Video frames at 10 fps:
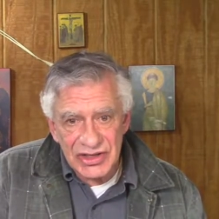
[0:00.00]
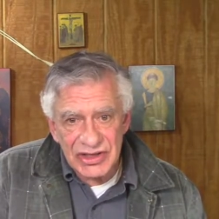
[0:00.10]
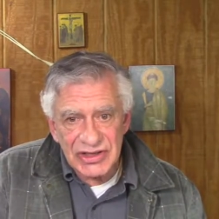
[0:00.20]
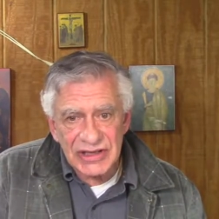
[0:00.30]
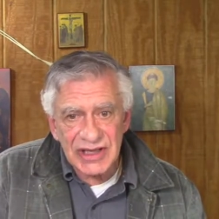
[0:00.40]

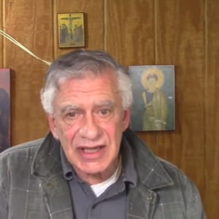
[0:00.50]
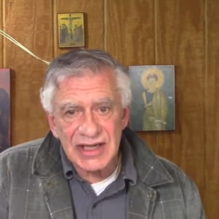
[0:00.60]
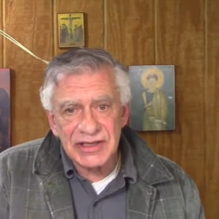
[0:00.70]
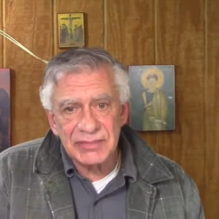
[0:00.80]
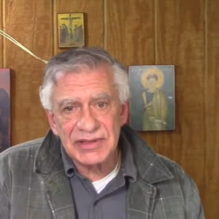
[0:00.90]
Jesus
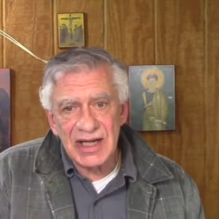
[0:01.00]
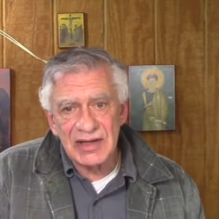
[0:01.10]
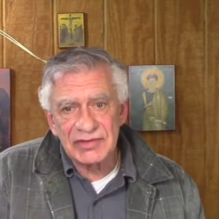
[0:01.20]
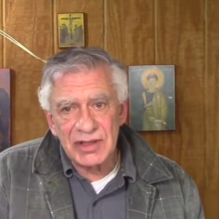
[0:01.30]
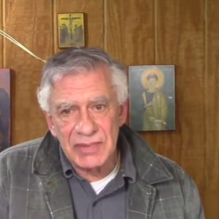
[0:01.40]
declares
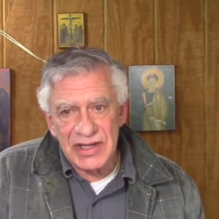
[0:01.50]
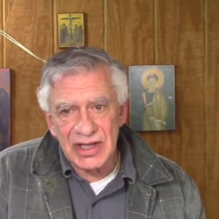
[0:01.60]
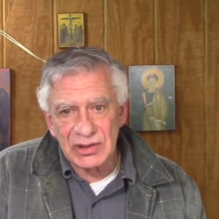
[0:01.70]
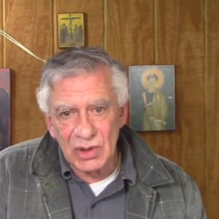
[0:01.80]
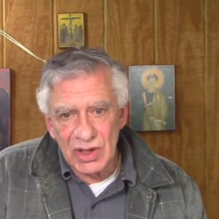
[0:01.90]
himself to
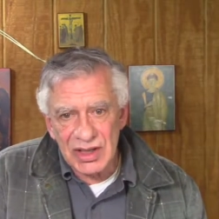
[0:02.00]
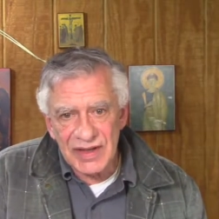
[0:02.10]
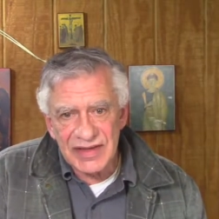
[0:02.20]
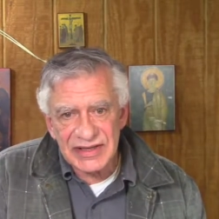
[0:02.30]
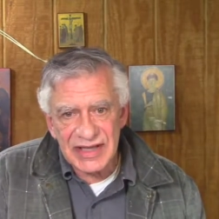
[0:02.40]
be the
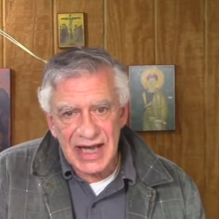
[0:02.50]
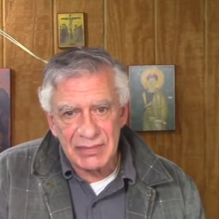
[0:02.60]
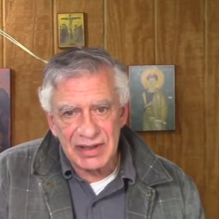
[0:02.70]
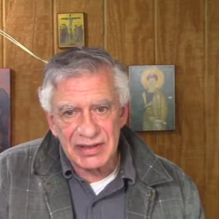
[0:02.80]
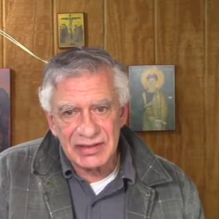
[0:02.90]
Lord of the
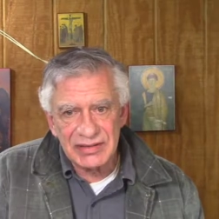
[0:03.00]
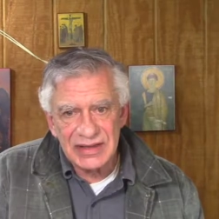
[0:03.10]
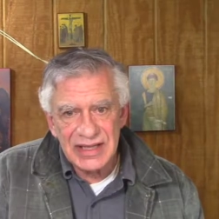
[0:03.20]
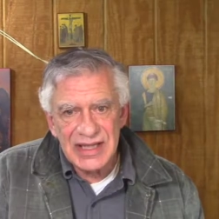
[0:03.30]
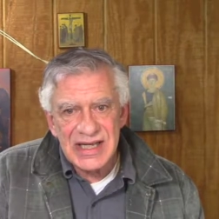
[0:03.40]

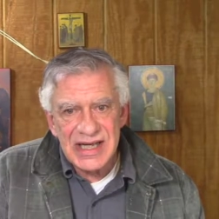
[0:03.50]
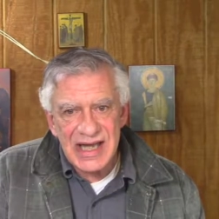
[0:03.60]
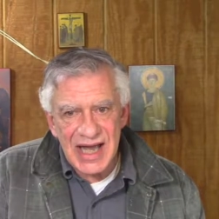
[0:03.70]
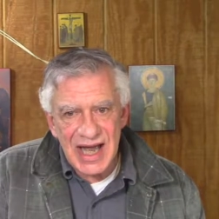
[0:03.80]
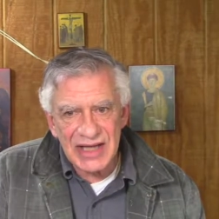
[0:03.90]
Sabbath.
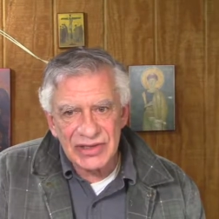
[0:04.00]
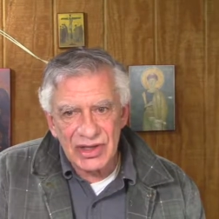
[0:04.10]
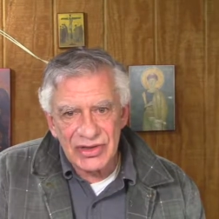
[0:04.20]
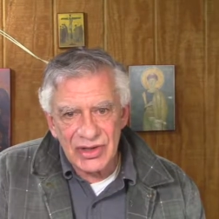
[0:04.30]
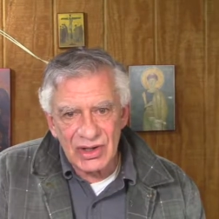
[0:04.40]
He
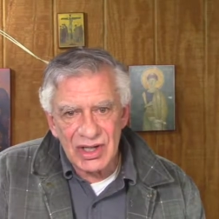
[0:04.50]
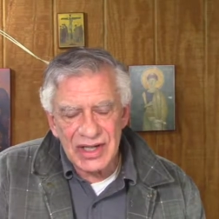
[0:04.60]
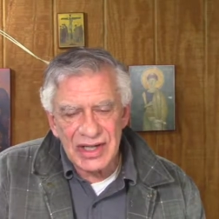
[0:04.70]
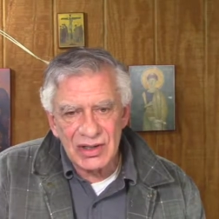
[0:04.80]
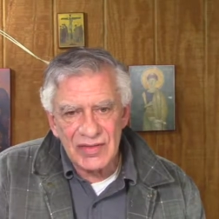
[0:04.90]
has
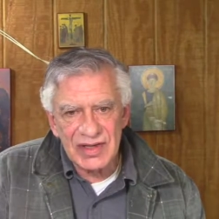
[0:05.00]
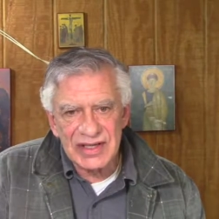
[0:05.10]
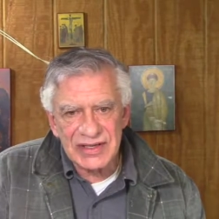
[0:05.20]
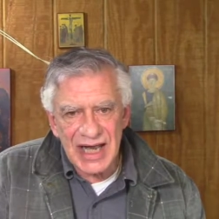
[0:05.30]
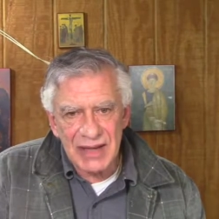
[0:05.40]
authority
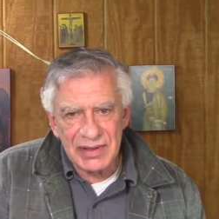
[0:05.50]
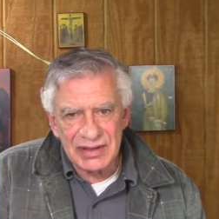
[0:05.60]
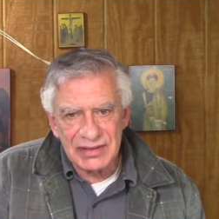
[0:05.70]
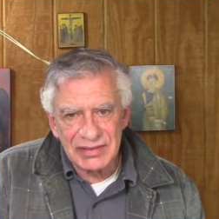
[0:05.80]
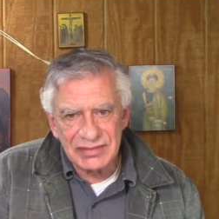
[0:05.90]
over the
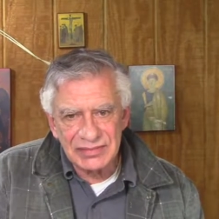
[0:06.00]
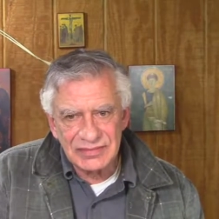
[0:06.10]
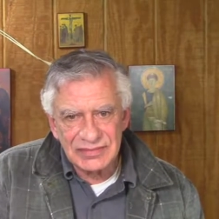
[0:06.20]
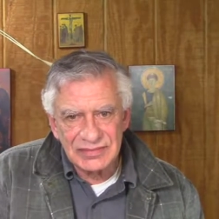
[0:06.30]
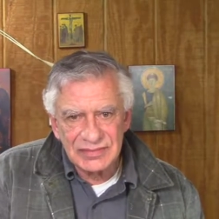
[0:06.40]
Sabbath.
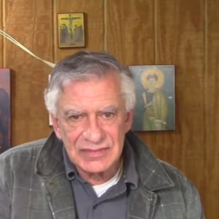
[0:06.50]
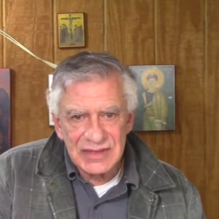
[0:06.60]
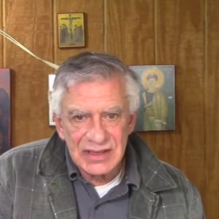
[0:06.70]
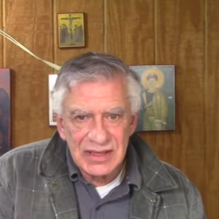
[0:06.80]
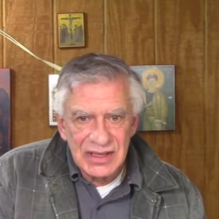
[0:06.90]

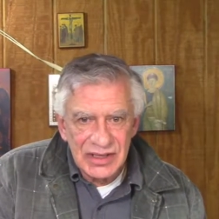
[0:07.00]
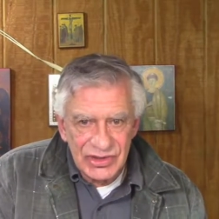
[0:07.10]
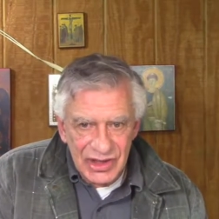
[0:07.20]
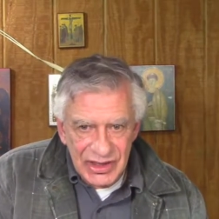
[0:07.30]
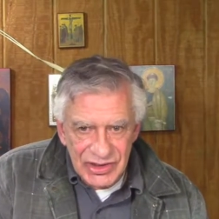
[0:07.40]

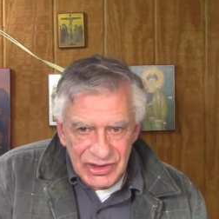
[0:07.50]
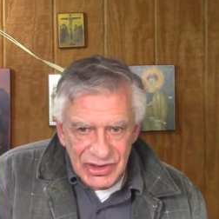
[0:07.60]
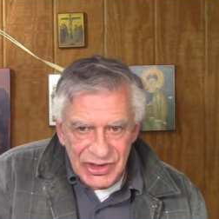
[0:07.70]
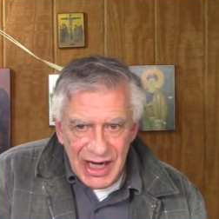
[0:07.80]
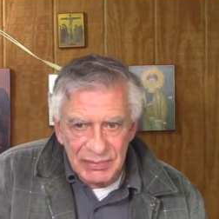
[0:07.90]

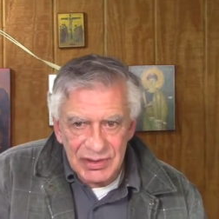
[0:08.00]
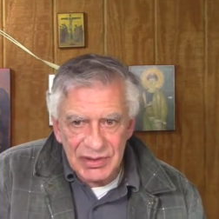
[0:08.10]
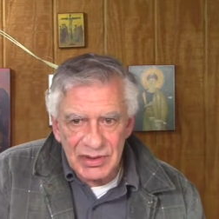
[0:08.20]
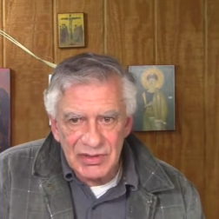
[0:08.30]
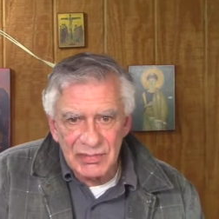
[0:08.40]
Jesus in
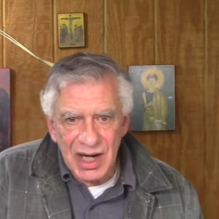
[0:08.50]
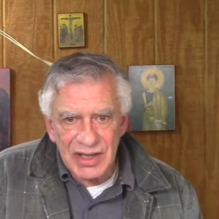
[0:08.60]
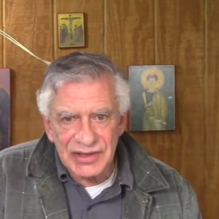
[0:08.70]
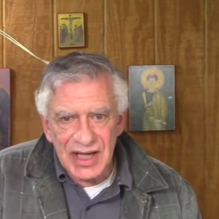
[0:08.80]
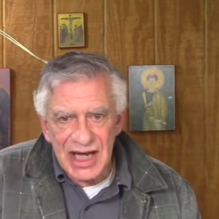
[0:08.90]
chapter 2 of
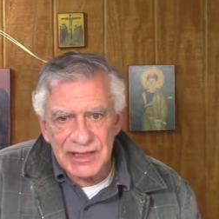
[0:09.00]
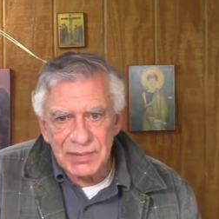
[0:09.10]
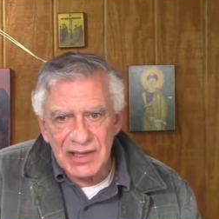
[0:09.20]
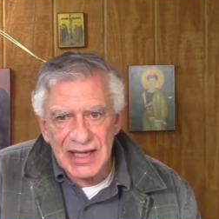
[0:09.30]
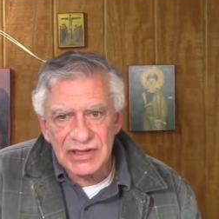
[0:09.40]
Mark's
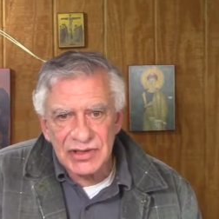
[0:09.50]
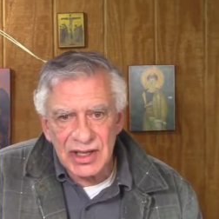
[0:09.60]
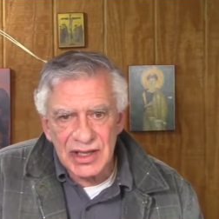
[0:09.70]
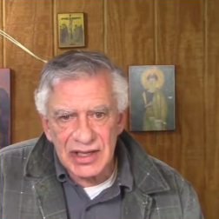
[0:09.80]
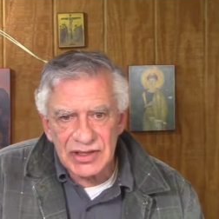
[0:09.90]
gospel had
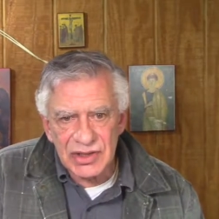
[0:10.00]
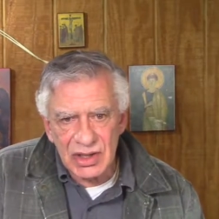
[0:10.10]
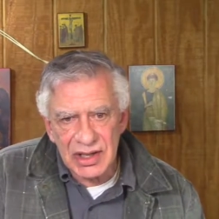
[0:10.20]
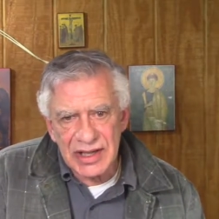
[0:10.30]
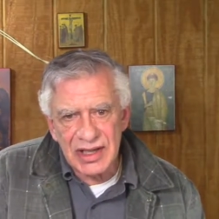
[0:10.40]
asserted
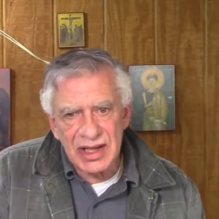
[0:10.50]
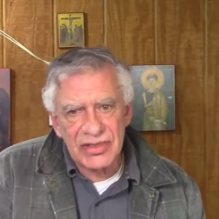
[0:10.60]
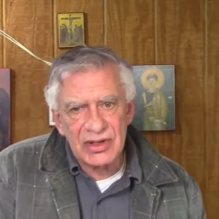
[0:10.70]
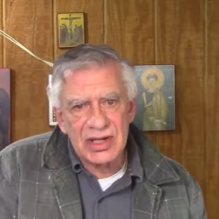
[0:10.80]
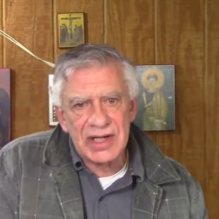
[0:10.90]
his
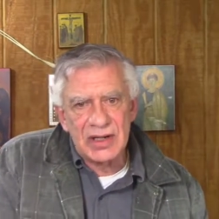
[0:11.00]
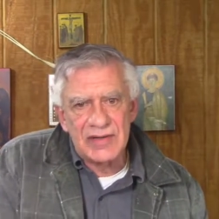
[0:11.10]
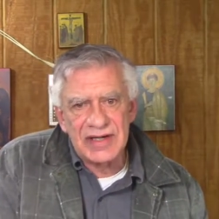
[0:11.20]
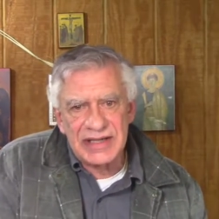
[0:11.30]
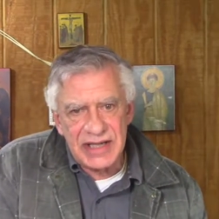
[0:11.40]
authority,
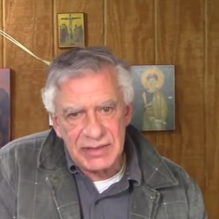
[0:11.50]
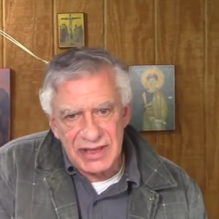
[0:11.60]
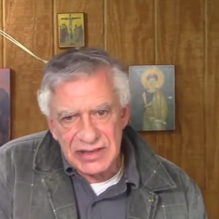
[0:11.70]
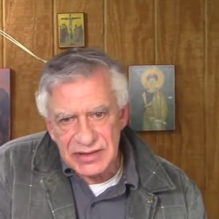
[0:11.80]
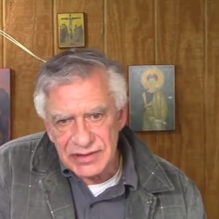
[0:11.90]
authority over
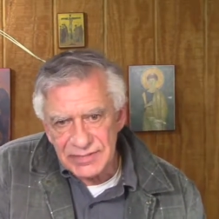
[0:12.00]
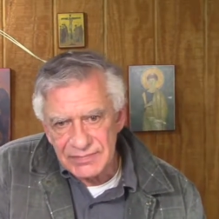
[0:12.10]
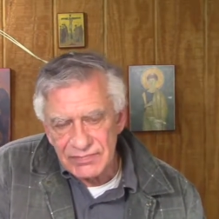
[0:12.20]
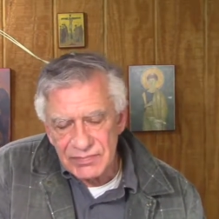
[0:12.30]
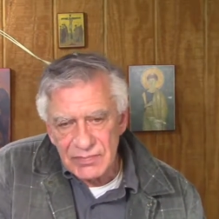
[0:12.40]
demons,